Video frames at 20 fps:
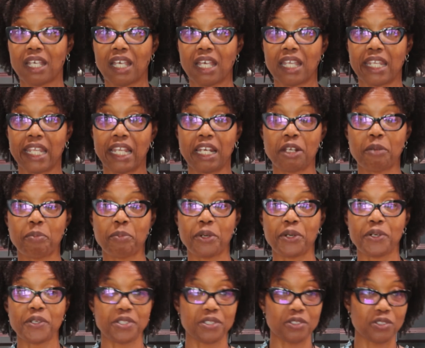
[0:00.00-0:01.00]
elder
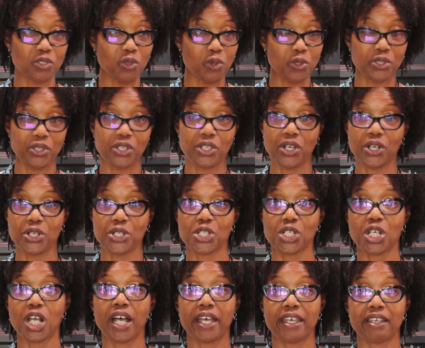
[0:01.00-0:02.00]
person. Talk to a young
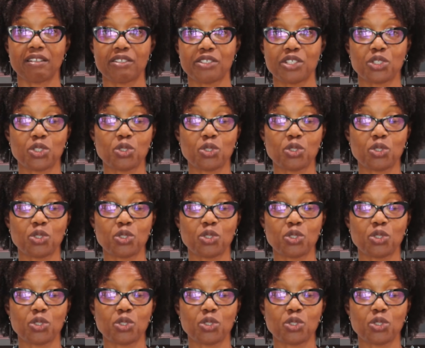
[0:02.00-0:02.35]
child.